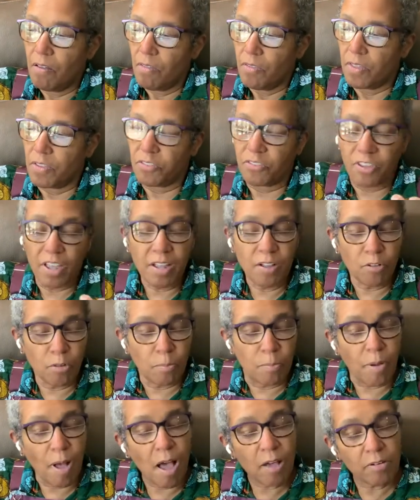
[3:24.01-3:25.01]
The single
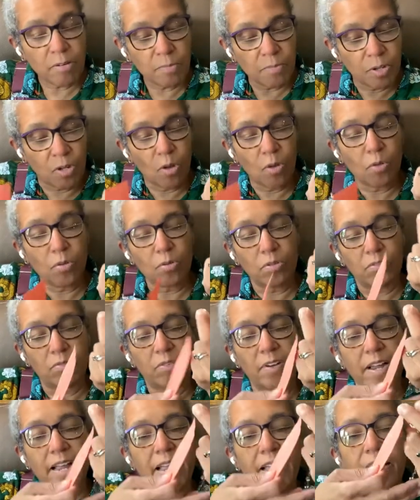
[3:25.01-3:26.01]
bottom gold
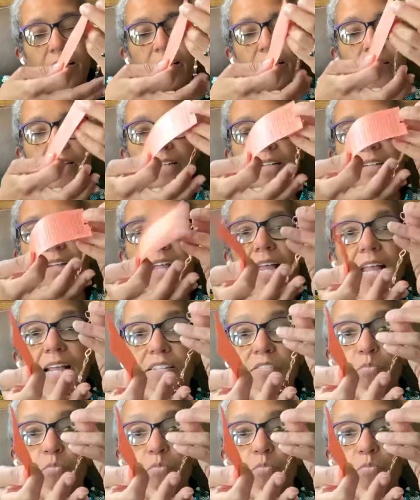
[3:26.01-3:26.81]
ring is